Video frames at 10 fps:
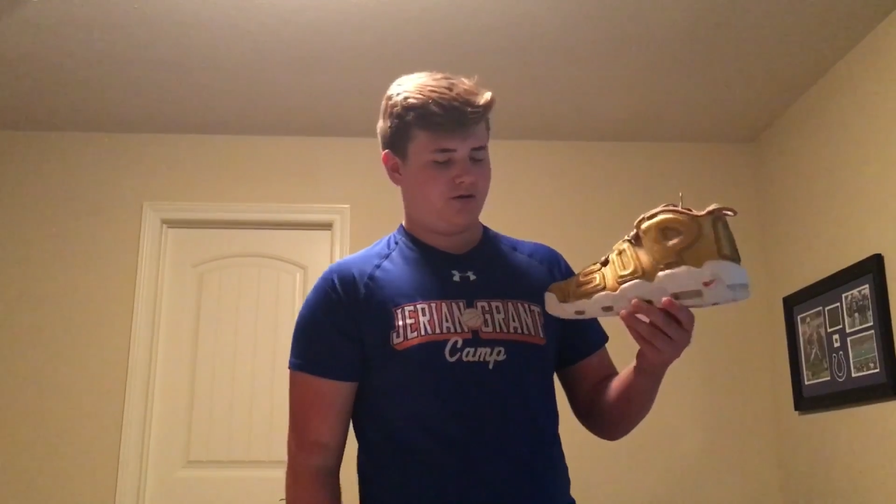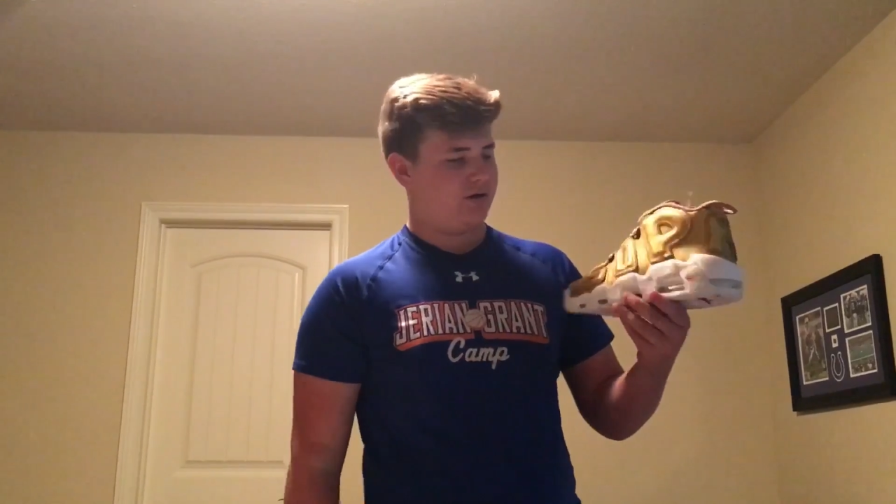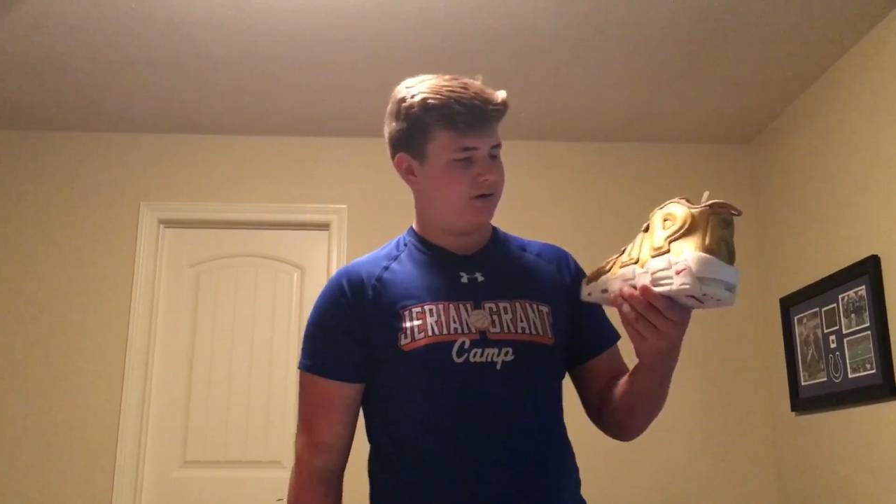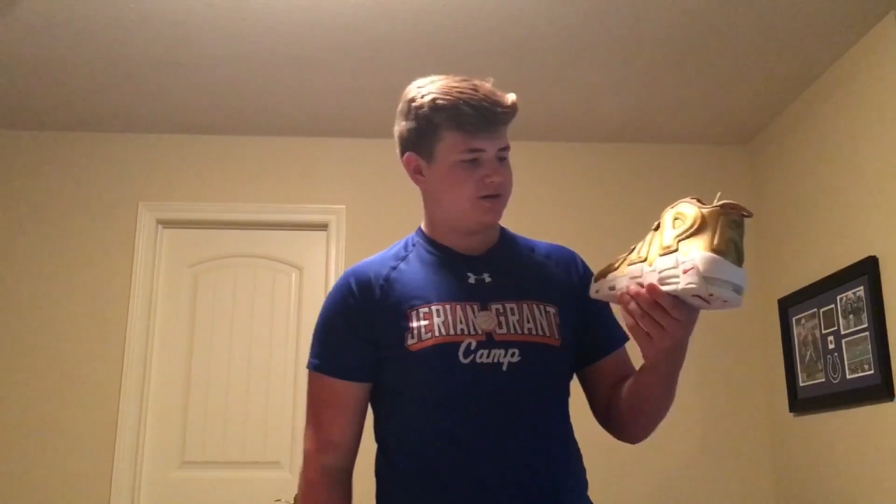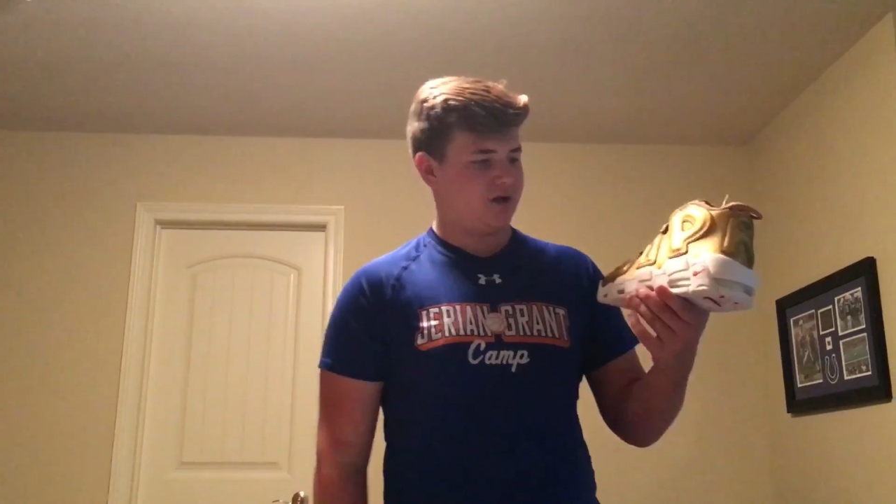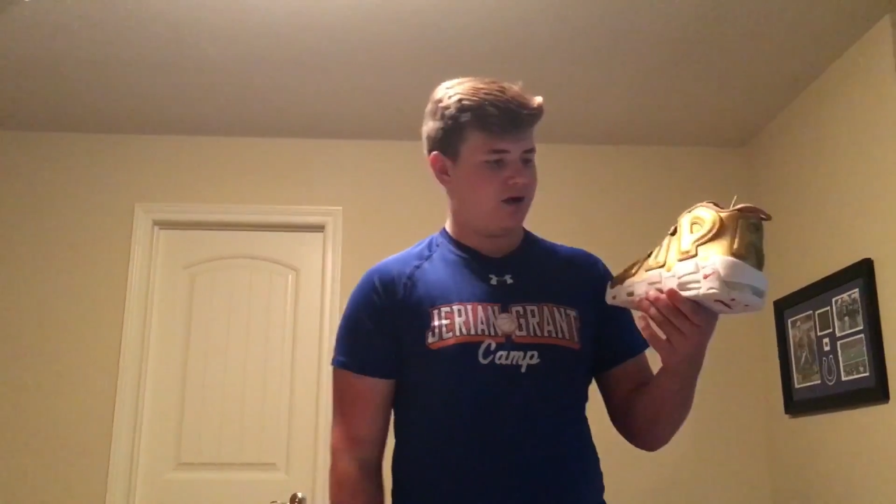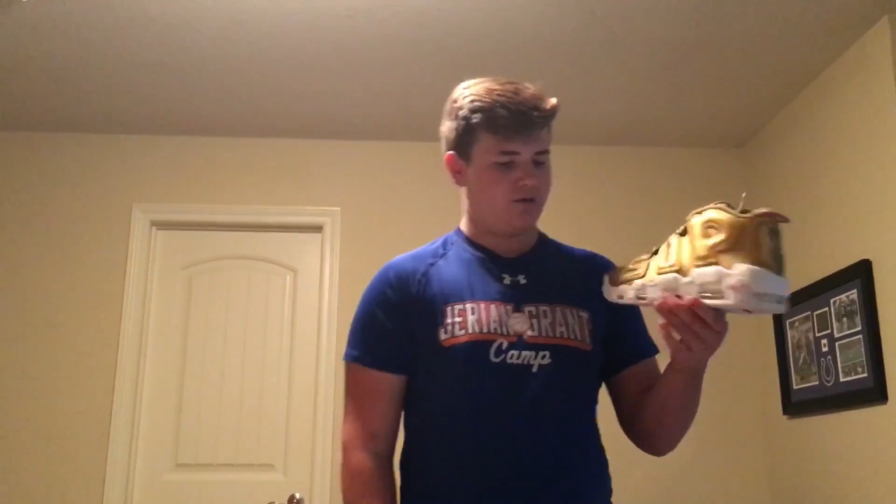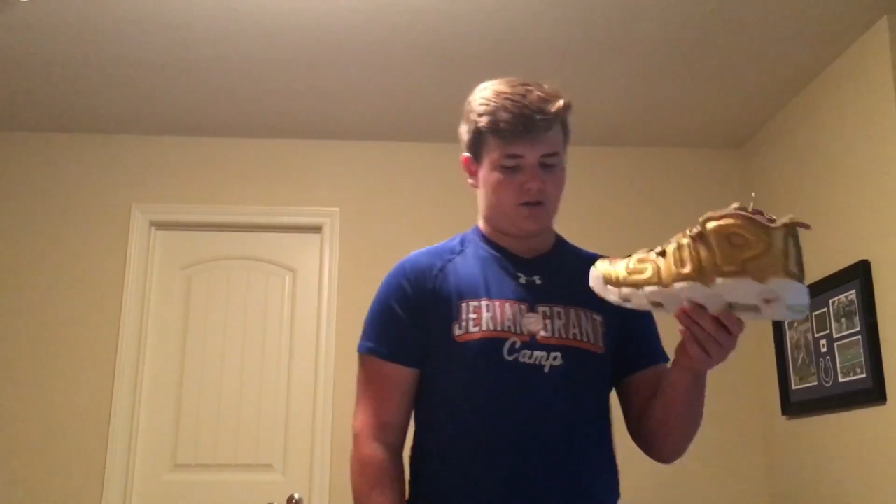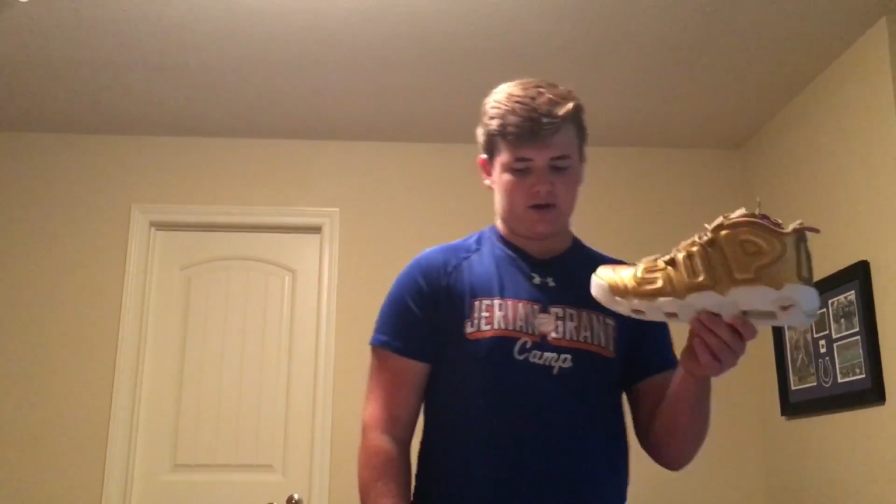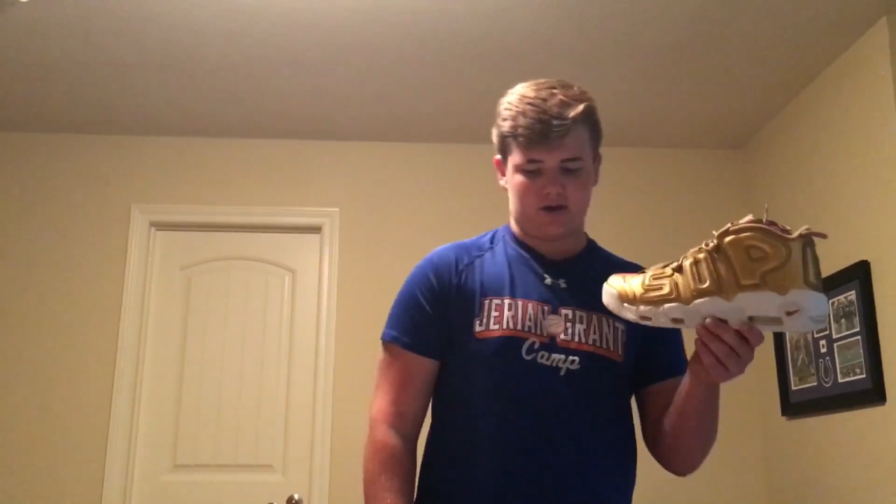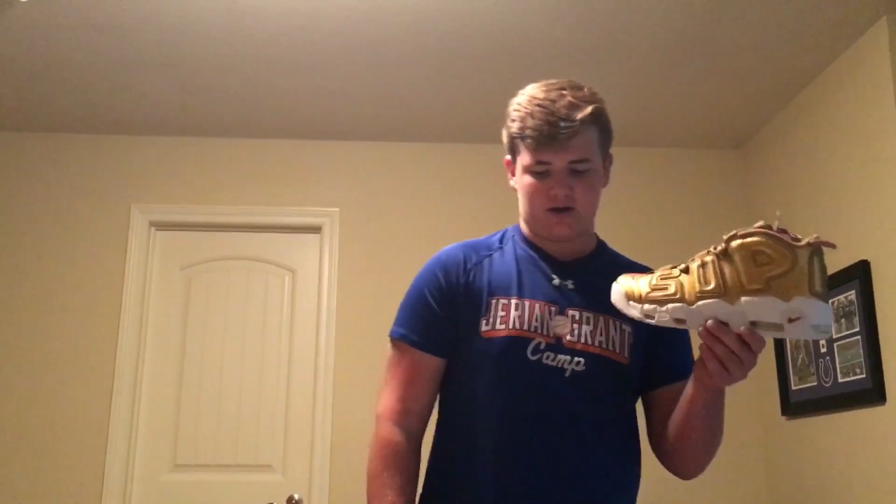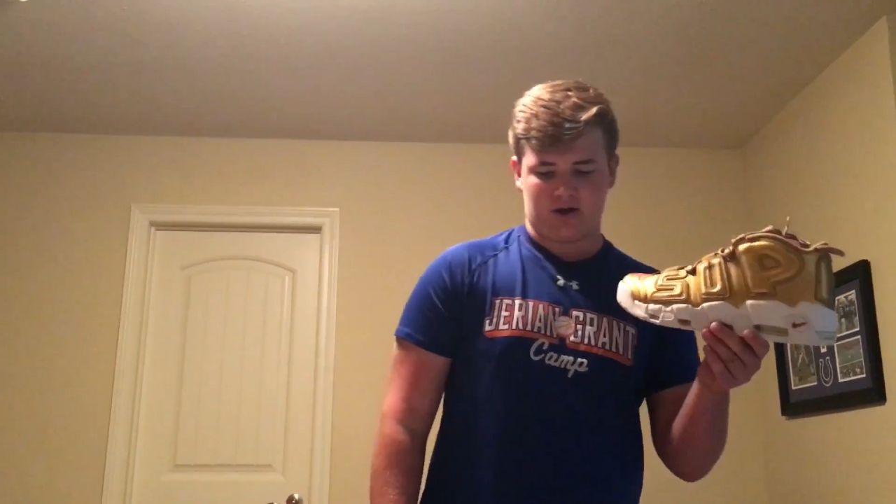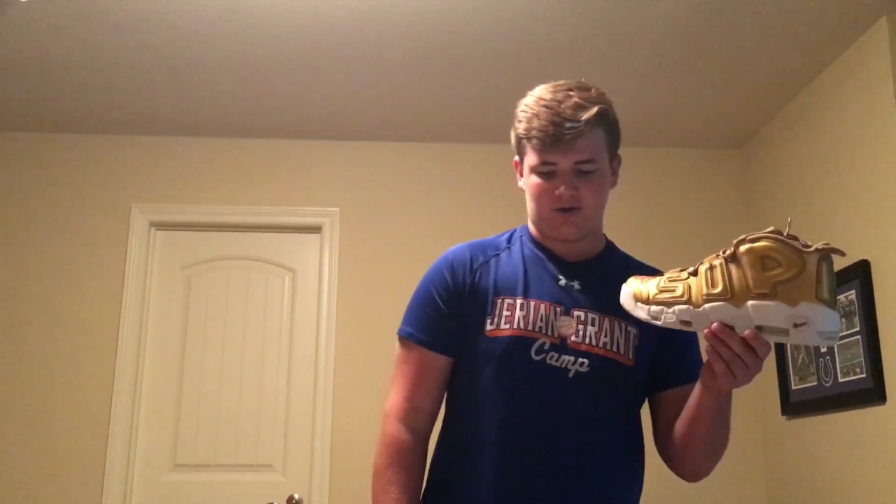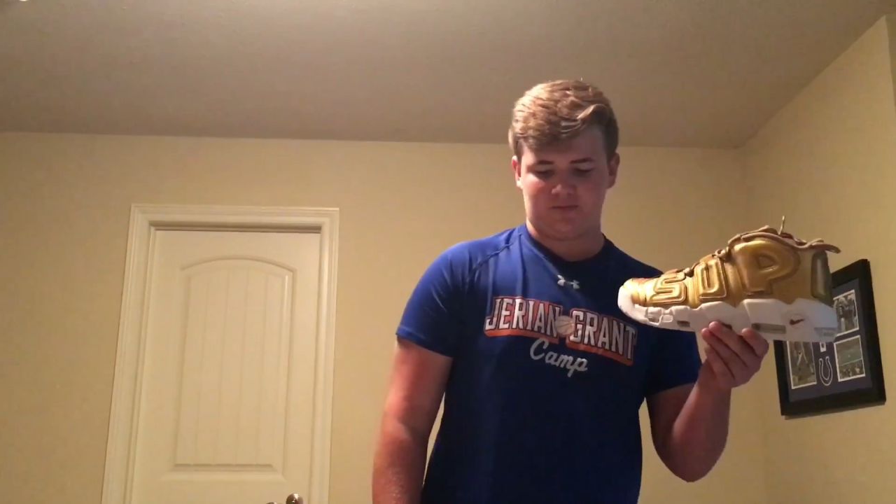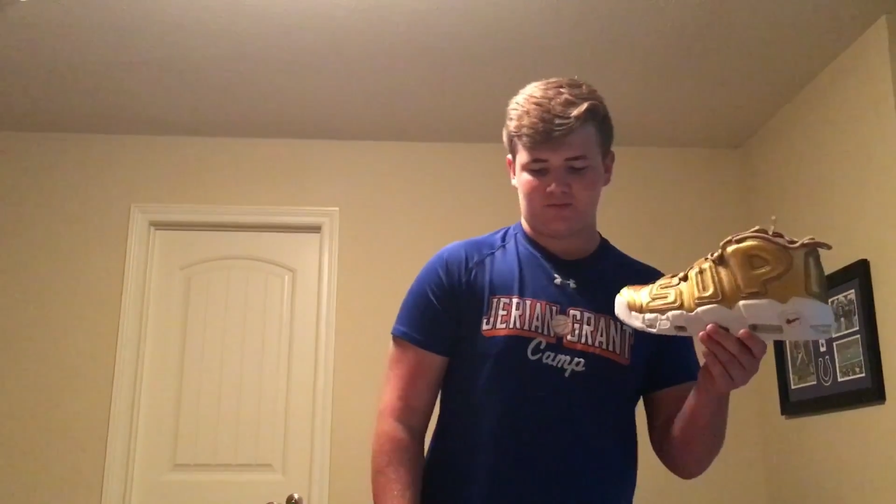outside of the lettering.